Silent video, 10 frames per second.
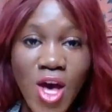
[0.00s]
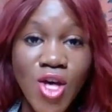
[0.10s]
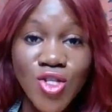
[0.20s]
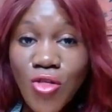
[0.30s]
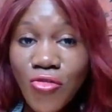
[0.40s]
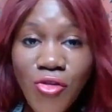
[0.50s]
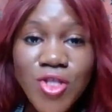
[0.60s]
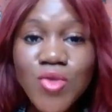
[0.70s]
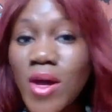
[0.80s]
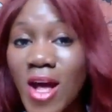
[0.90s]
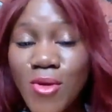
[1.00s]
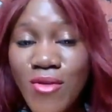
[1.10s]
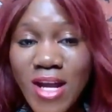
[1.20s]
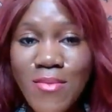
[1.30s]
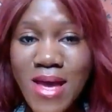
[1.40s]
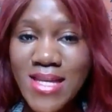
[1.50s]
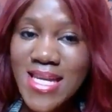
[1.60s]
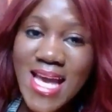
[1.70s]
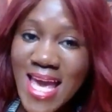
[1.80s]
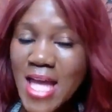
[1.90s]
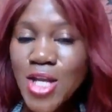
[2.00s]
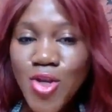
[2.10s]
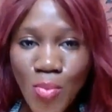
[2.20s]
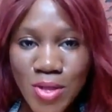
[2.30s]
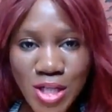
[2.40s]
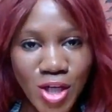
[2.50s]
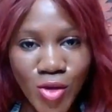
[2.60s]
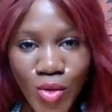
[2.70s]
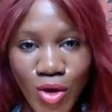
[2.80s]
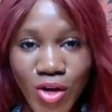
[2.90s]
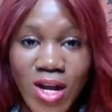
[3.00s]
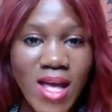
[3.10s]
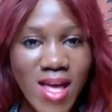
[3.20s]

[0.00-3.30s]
So the first one I'll be recommending, again in no particular order,